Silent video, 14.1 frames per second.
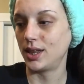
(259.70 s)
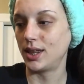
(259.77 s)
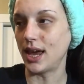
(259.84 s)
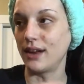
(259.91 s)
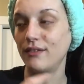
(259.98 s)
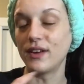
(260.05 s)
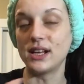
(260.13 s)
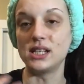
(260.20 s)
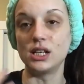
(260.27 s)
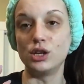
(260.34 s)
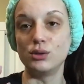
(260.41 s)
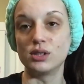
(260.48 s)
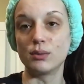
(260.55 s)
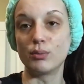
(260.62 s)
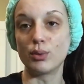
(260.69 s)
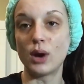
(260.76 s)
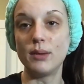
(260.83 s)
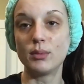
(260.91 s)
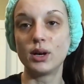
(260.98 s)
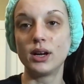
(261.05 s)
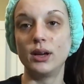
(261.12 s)
that if I did use a
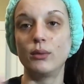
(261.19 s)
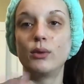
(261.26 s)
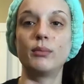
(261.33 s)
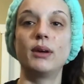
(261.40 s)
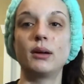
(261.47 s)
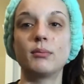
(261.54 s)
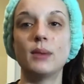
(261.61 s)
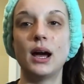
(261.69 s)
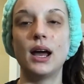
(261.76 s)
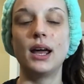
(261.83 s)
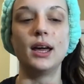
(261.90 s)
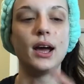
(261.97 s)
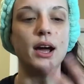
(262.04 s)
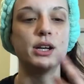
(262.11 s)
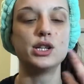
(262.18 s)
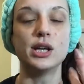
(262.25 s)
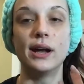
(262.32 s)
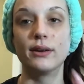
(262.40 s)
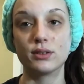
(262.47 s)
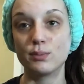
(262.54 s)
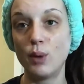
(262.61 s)
primer, it would make my
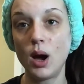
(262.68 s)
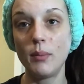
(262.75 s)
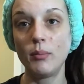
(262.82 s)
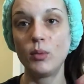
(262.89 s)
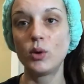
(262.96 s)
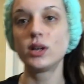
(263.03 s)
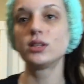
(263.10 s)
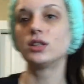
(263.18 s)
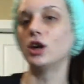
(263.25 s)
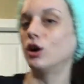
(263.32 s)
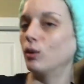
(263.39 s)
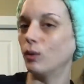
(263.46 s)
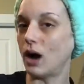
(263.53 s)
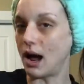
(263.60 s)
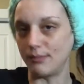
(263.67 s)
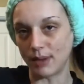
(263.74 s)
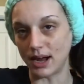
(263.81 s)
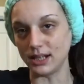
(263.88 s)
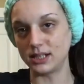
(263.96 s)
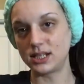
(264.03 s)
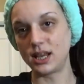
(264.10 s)
eyeshadows pop more, so I
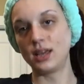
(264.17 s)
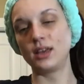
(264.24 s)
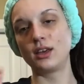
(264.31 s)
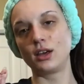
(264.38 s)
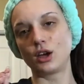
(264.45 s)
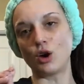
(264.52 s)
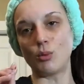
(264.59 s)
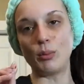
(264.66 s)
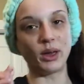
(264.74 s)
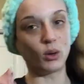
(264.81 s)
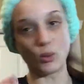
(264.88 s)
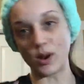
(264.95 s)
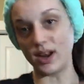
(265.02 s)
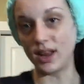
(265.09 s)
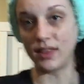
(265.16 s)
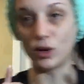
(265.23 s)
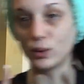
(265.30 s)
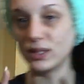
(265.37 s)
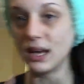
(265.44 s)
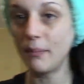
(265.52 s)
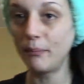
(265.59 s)
might go pick one of
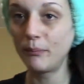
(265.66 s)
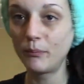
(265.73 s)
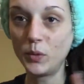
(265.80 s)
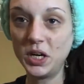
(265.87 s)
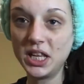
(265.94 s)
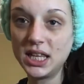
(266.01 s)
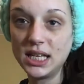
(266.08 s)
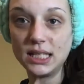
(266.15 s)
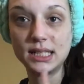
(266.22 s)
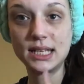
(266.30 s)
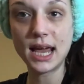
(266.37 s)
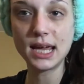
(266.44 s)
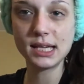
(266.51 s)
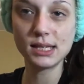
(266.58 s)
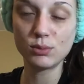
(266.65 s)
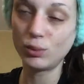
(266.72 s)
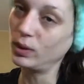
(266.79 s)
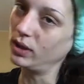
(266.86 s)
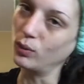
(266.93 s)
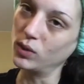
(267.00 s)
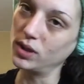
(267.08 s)
those up one of these days.
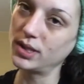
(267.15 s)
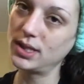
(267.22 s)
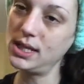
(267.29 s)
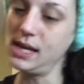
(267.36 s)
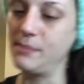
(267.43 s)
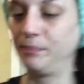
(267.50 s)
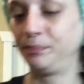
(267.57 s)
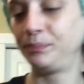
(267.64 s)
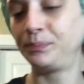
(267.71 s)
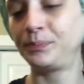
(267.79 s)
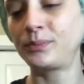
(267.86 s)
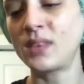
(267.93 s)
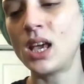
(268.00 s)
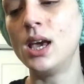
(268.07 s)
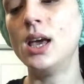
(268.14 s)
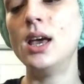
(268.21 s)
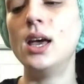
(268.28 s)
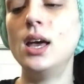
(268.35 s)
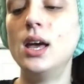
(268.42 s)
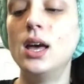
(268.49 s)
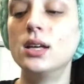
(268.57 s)
We will see.
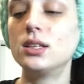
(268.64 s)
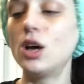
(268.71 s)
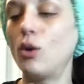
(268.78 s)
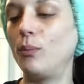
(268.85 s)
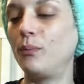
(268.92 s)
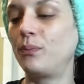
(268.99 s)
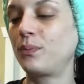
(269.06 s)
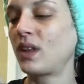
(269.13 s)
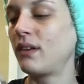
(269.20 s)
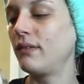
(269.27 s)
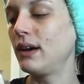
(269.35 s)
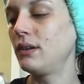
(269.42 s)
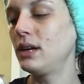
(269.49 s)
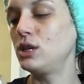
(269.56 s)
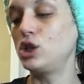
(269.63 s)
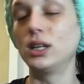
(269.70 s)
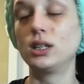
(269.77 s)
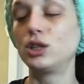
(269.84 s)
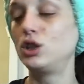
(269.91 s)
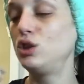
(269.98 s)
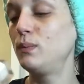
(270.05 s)
So,
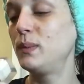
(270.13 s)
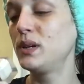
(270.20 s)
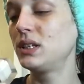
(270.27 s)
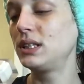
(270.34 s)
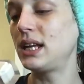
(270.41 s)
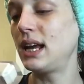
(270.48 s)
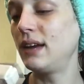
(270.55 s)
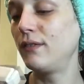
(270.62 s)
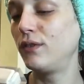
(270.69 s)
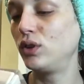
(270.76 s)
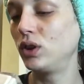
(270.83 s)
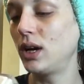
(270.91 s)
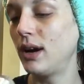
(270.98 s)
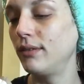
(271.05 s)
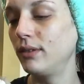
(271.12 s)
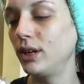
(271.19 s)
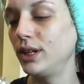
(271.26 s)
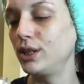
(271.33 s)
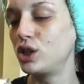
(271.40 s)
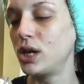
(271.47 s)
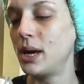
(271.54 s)
foundation. Super Stay Full
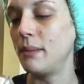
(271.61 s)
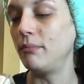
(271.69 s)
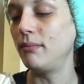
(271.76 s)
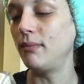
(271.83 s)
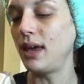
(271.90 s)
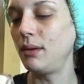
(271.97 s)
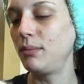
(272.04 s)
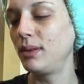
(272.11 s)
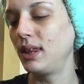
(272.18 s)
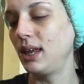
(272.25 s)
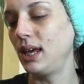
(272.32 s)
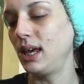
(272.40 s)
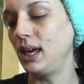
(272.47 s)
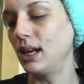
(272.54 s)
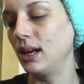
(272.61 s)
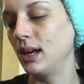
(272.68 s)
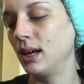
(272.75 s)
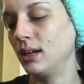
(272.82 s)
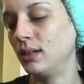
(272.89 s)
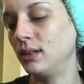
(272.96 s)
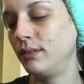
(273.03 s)
Coverage Maybelline